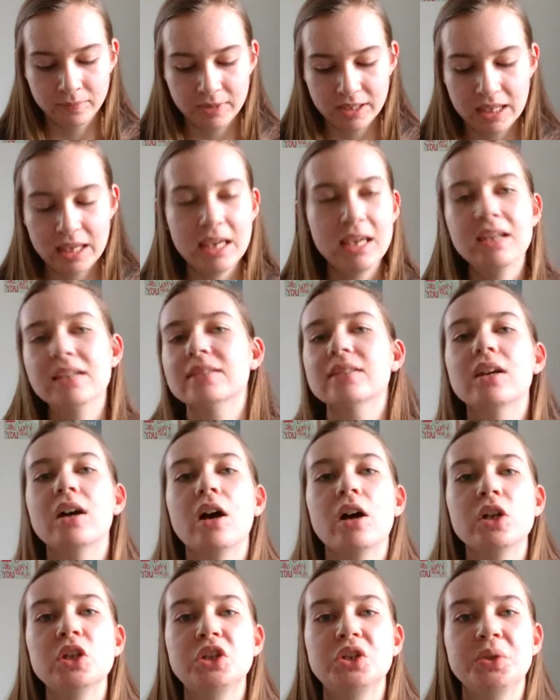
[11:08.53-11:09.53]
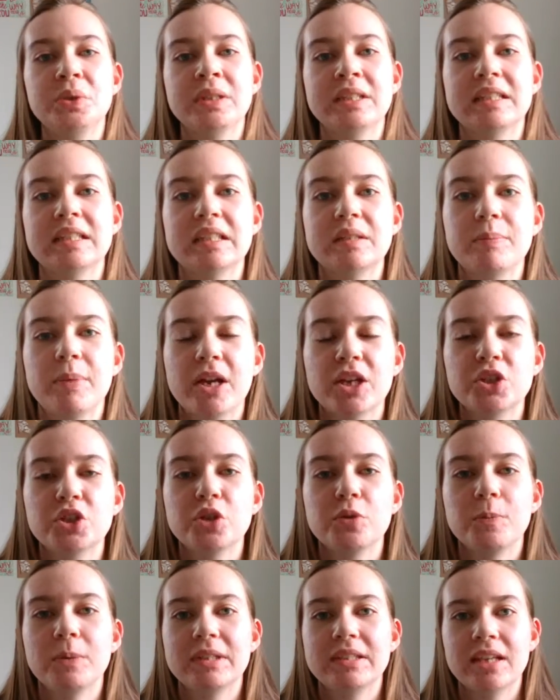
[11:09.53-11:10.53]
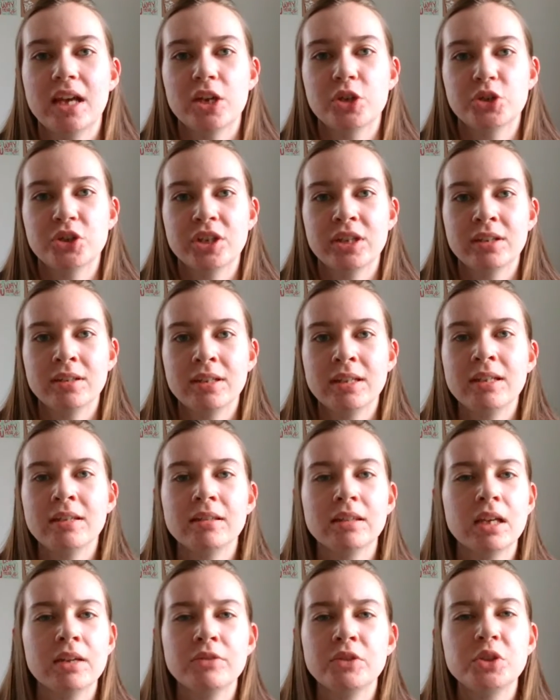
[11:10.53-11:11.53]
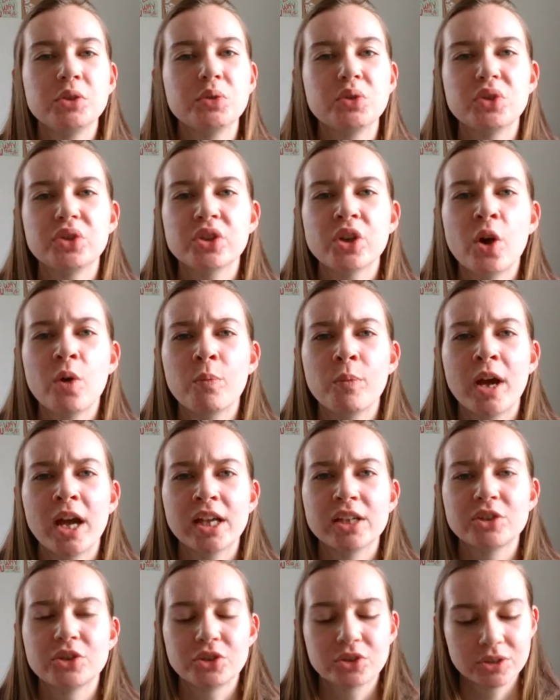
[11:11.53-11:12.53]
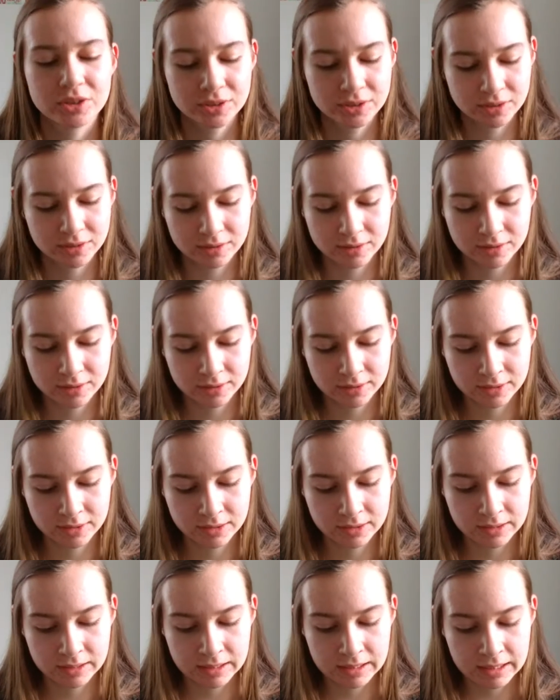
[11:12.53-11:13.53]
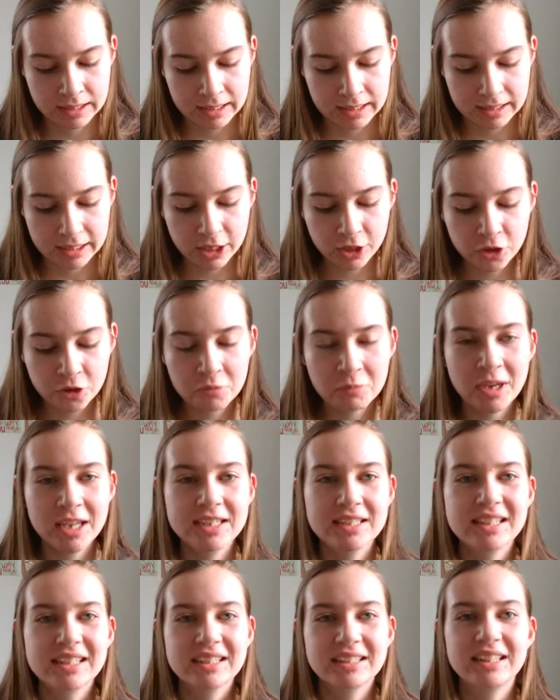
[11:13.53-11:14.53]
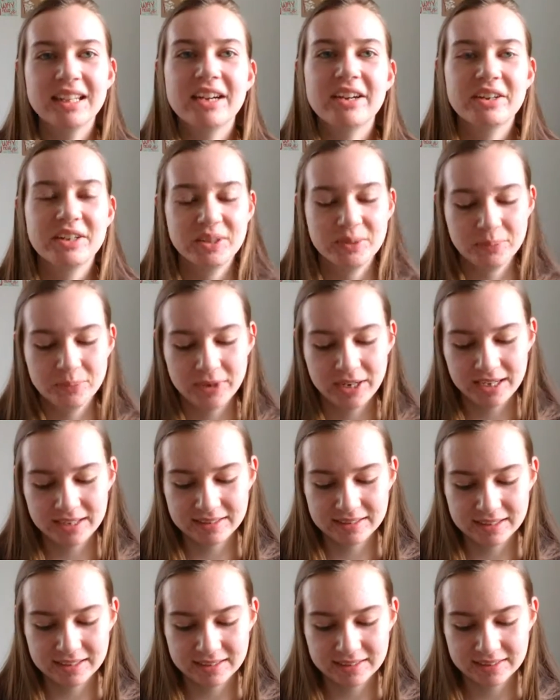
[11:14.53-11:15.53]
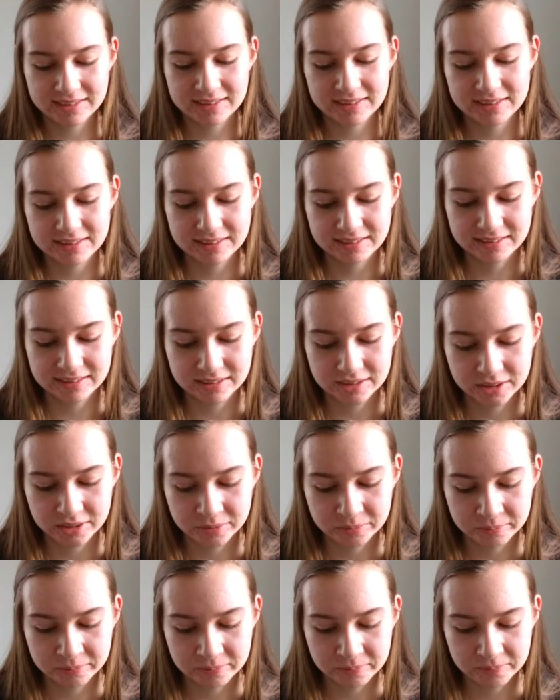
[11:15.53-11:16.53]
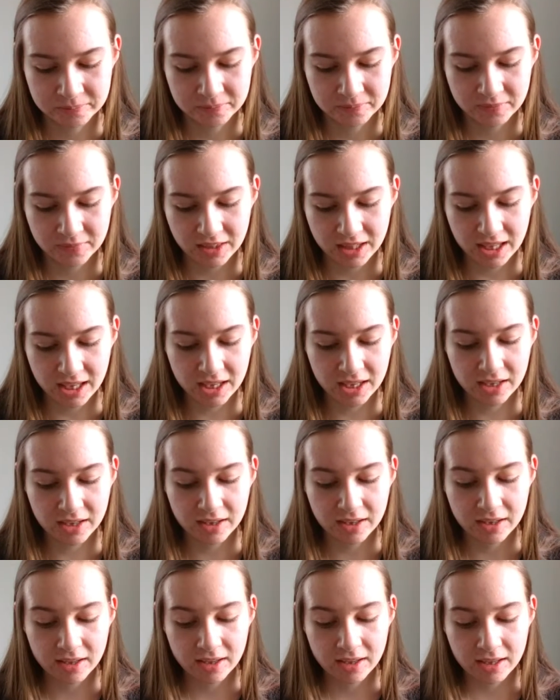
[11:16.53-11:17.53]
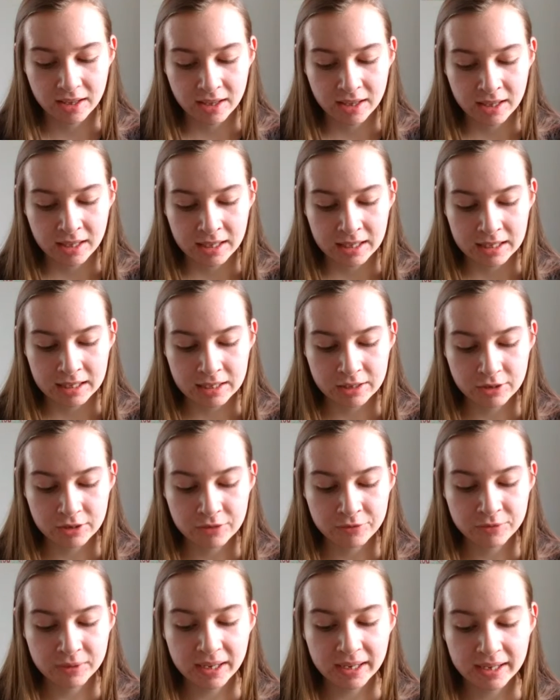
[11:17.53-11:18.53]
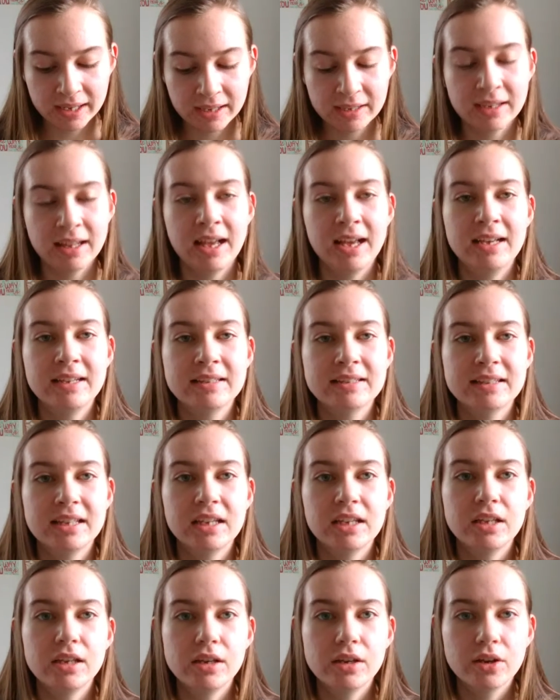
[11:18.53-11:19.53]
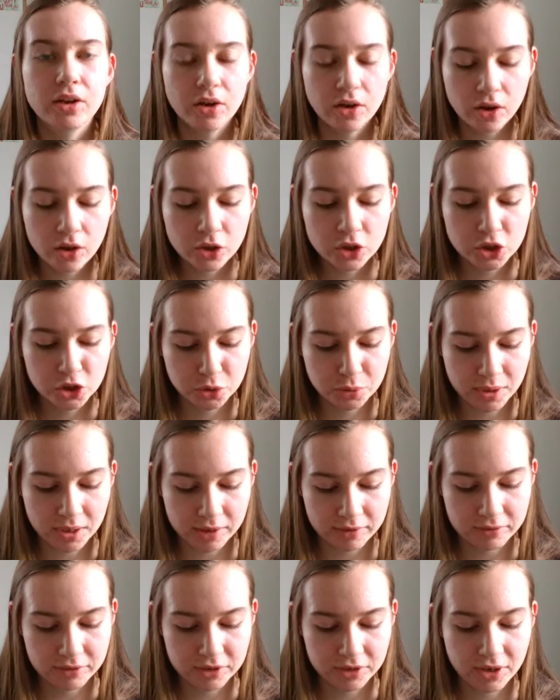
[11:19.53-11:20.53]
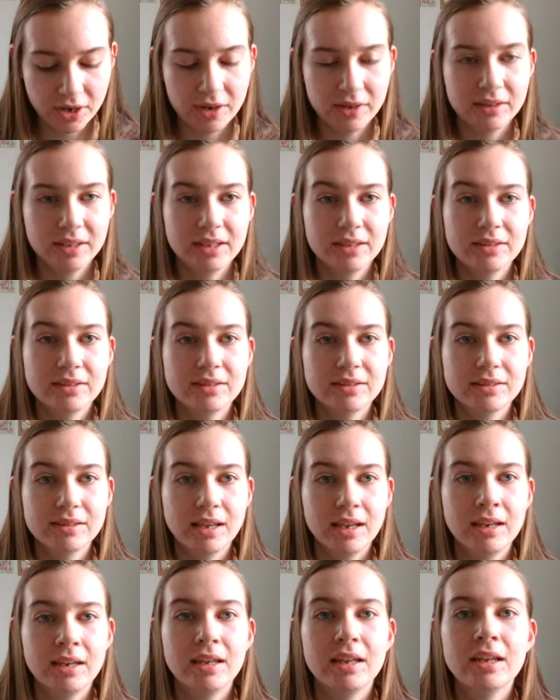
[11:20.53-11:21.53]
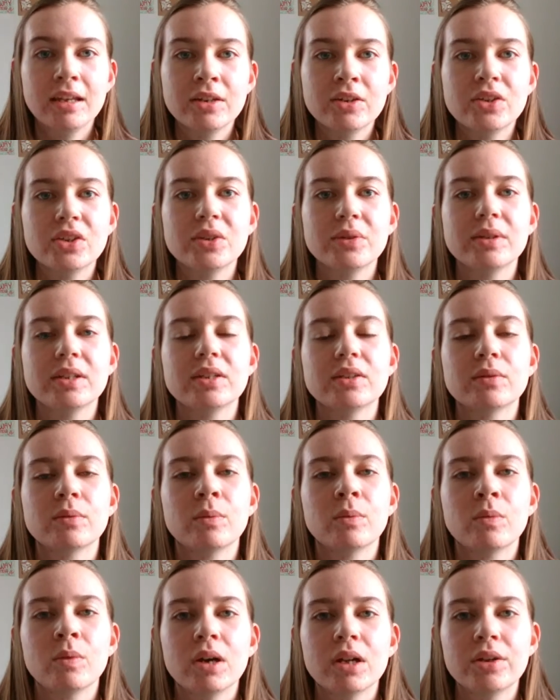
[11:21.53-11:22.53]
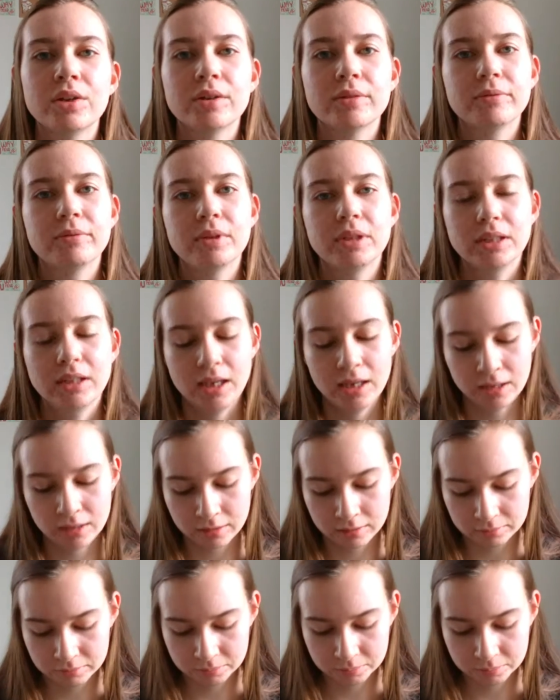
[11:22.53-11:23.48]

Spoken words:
He has called you his special possession. He loves you so much that you may declare his praises and recognize that he called you out of the darkness and into his wonderful light.